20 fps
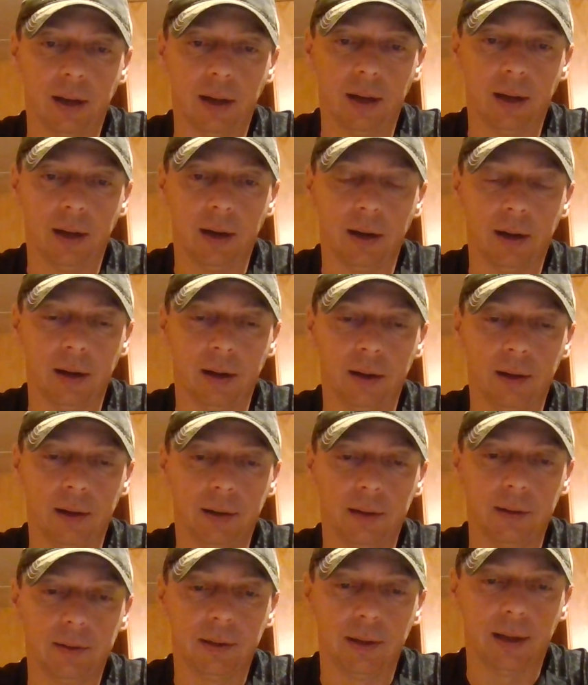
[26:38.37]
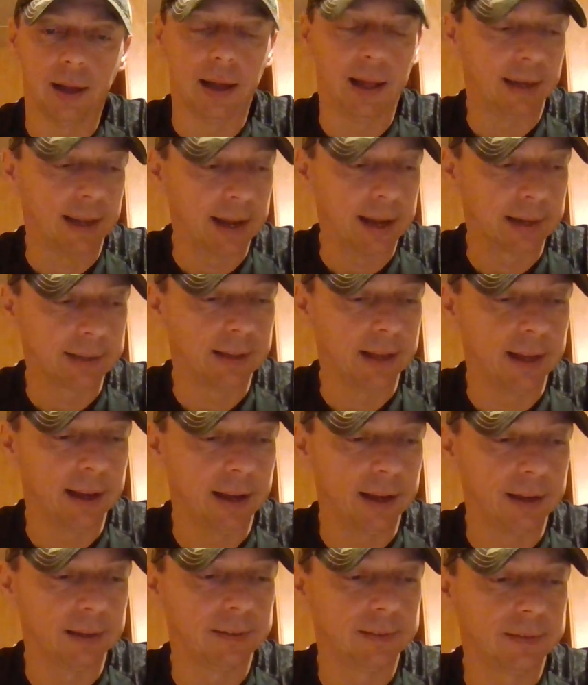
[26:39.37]
and I like
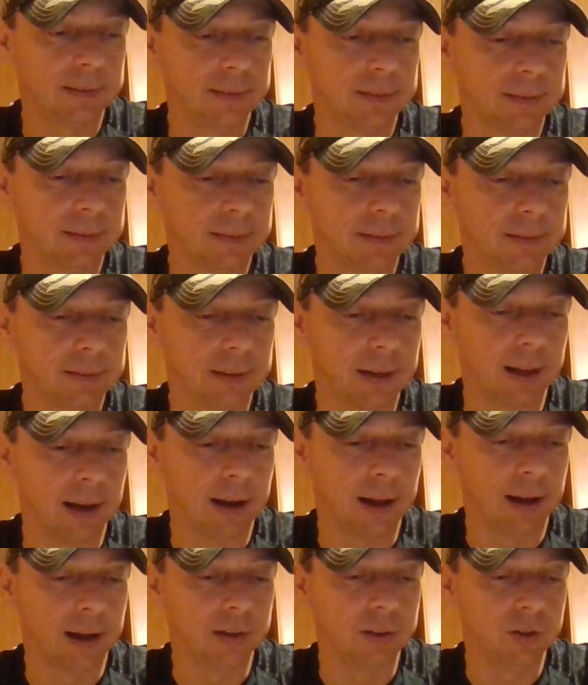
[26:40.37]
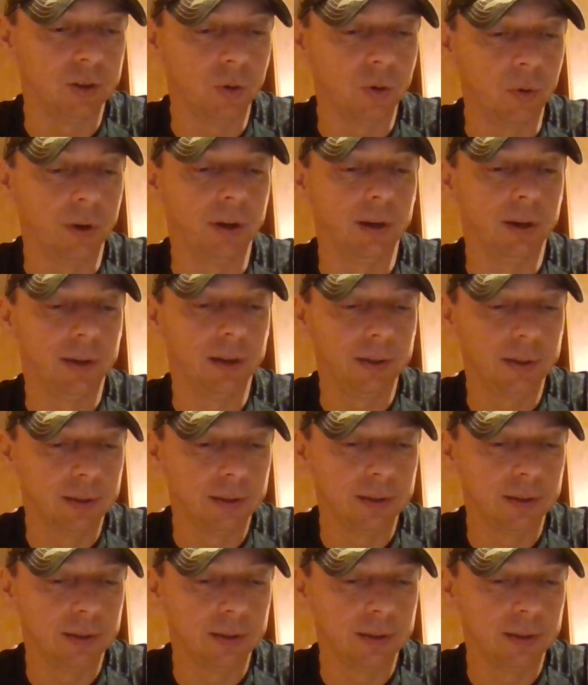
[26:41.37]
that, and I enjoy it.